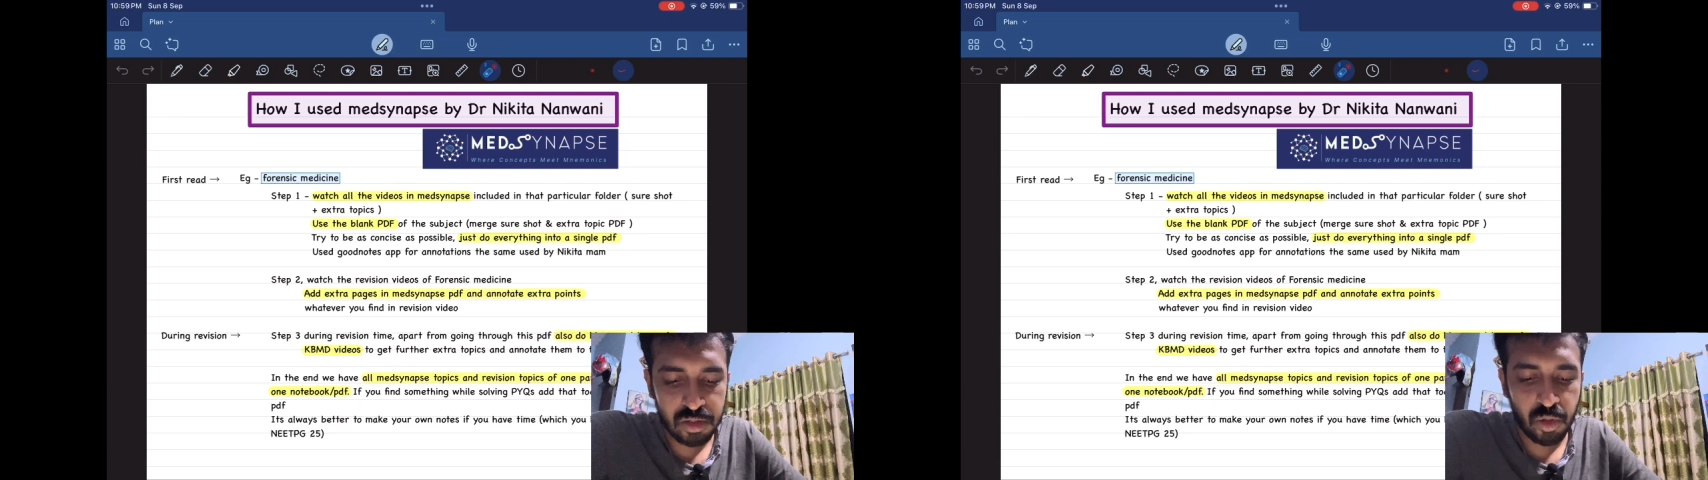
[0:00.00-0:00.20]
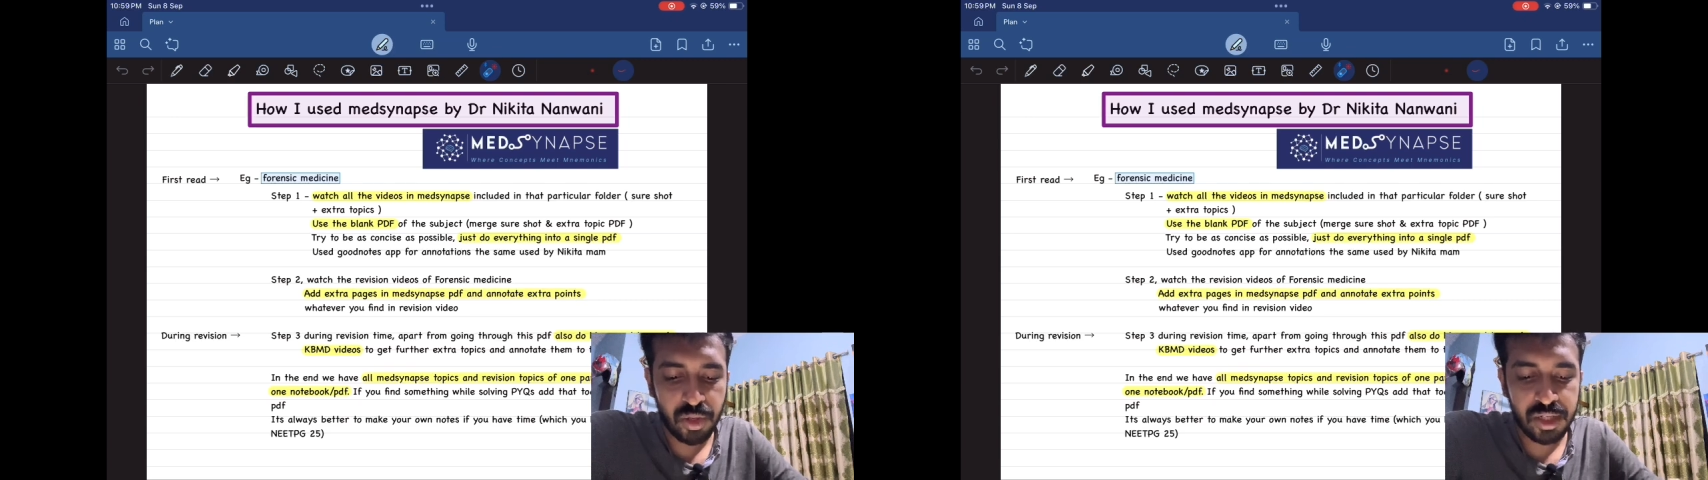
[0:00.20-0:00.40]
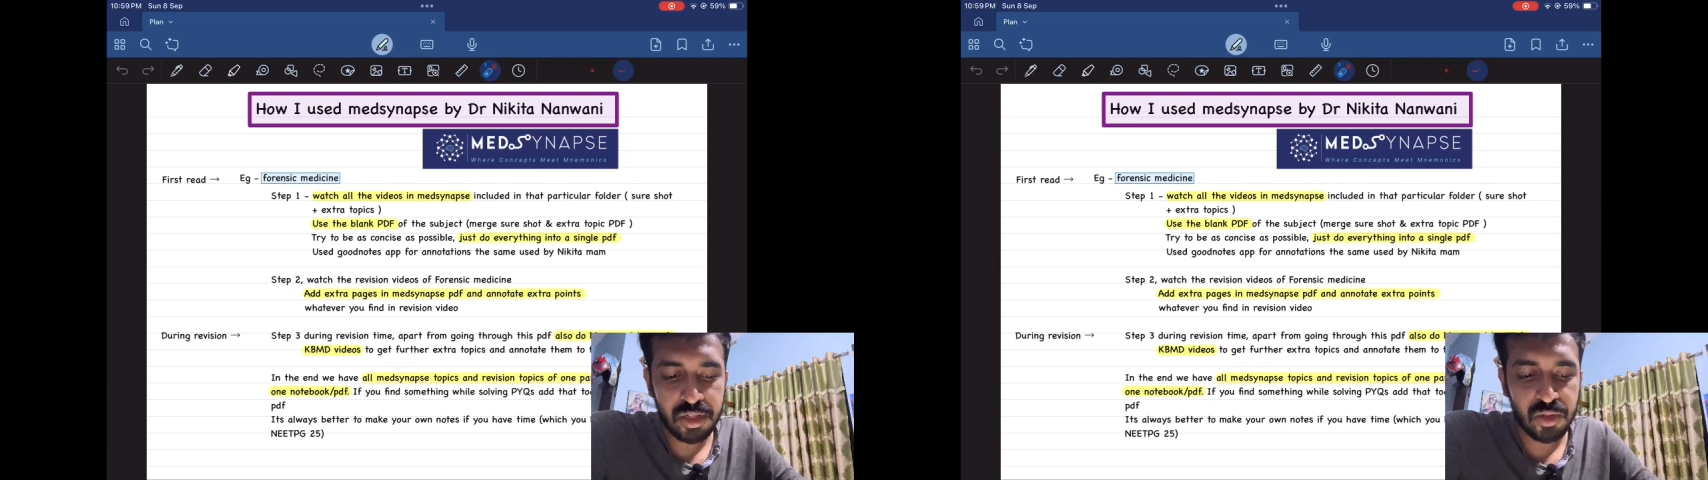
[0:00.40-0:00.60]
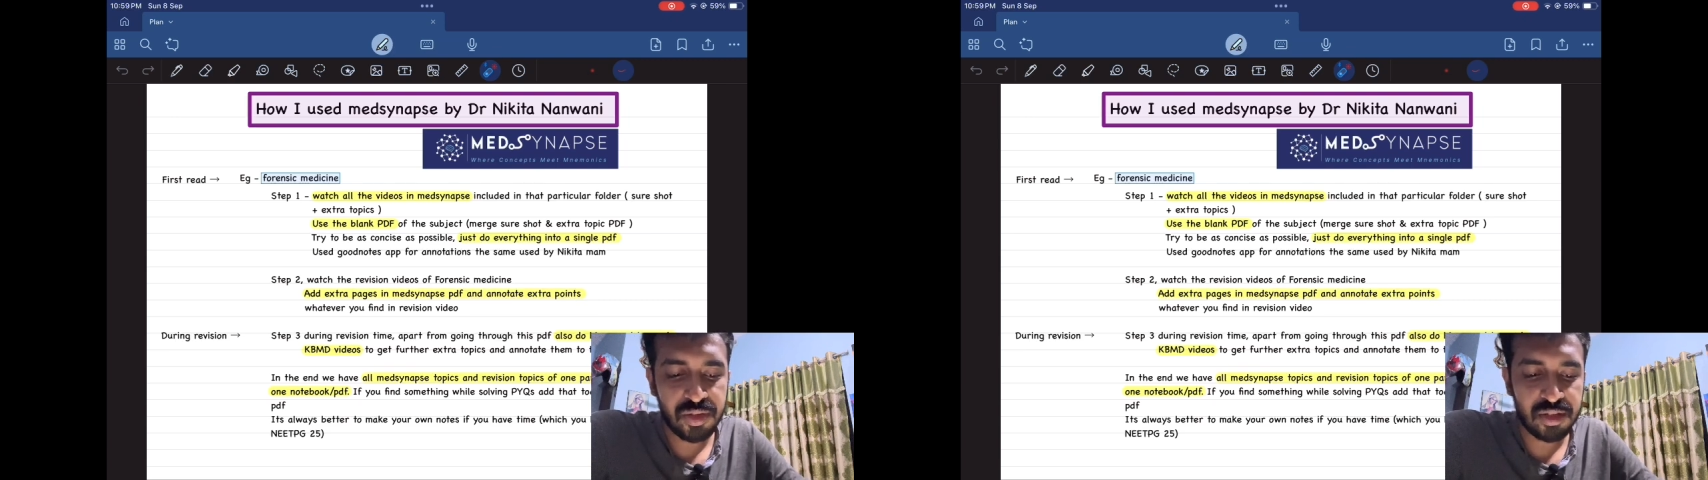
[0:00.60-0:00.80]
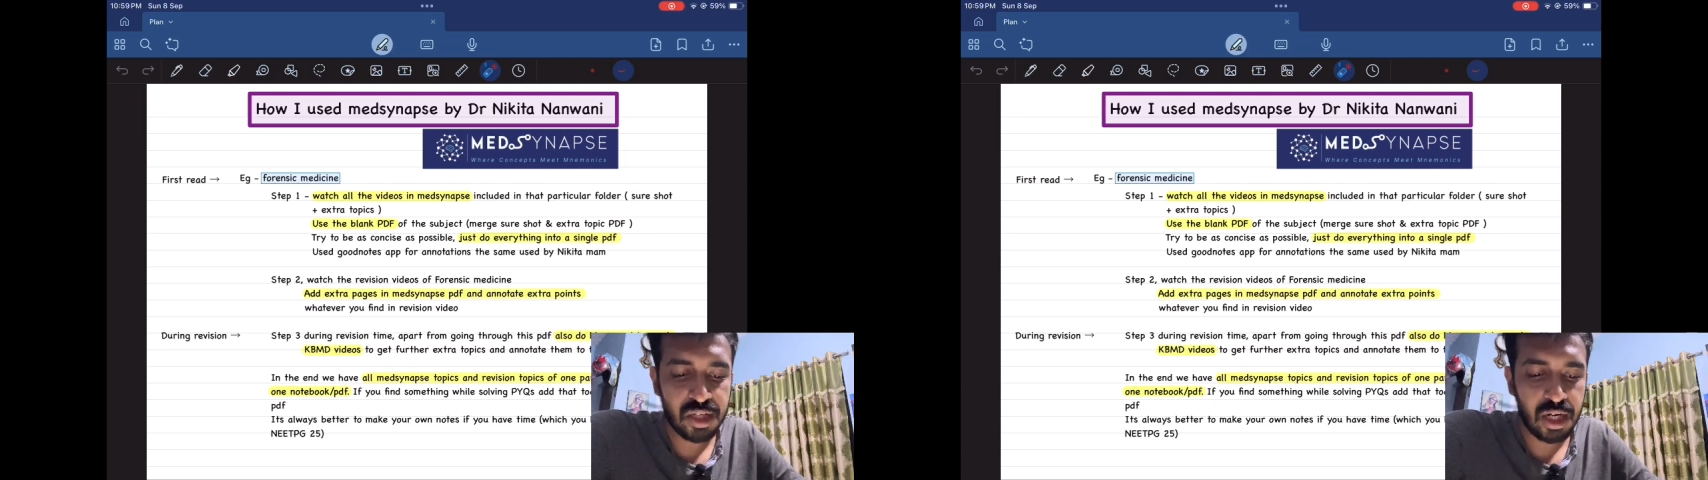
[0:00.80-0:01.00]
going to
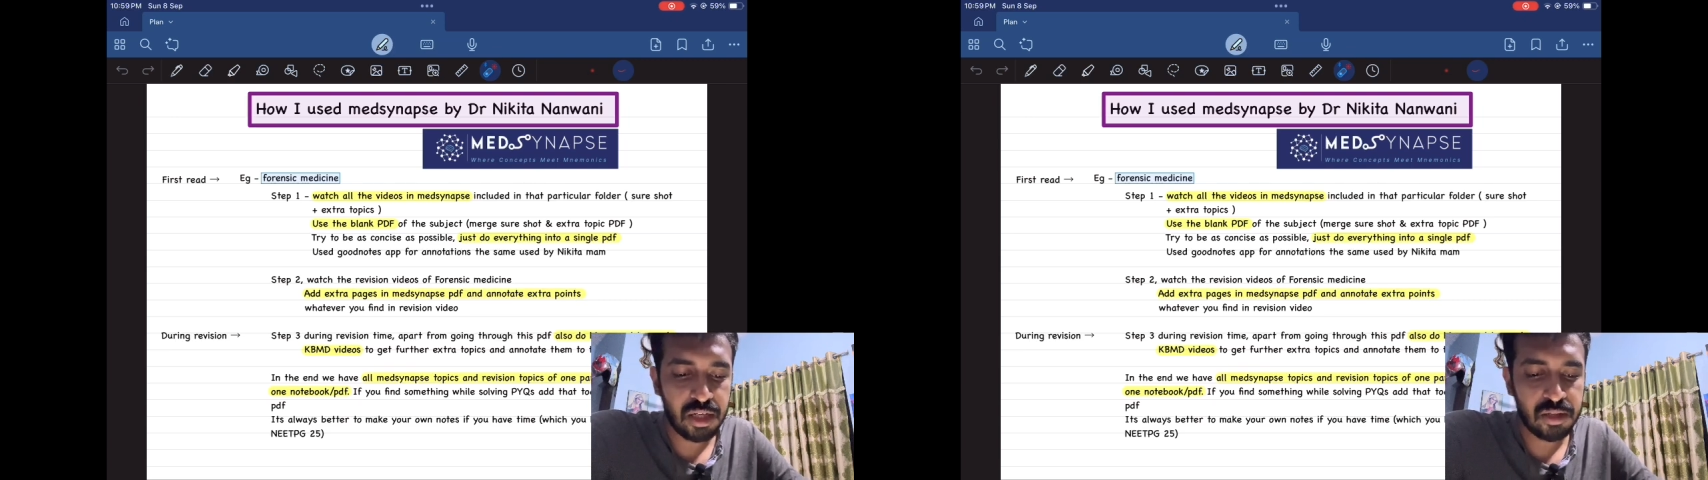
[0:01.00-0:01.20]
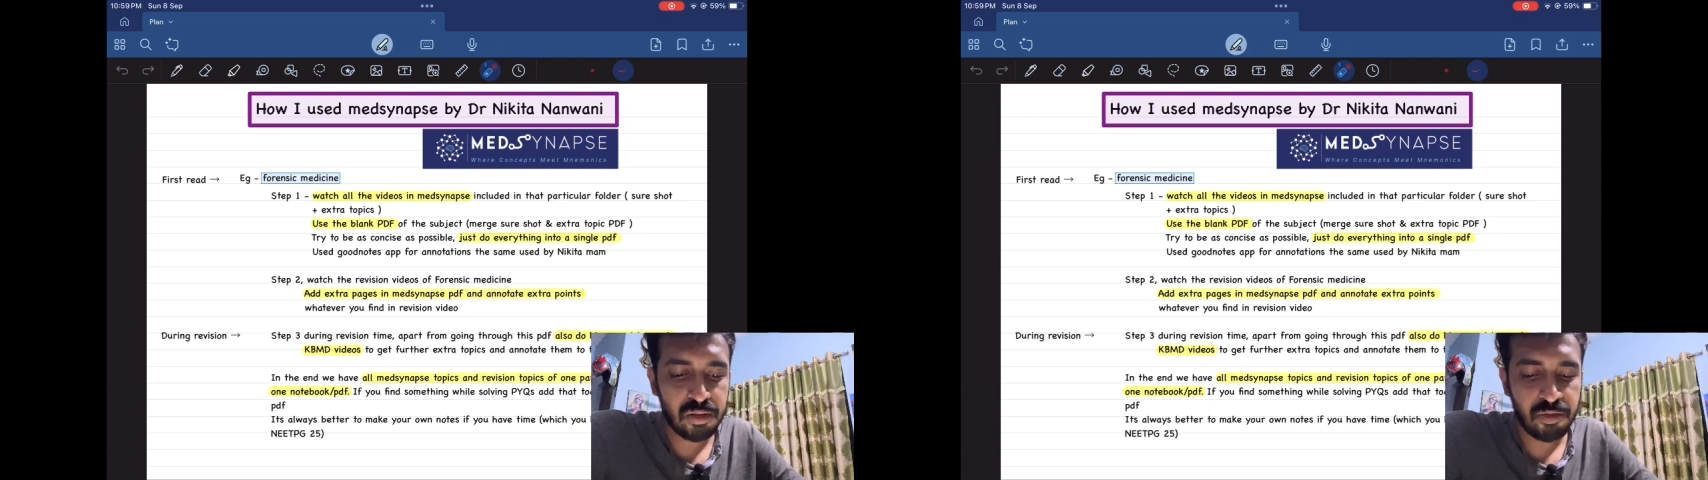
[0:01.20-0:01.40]
start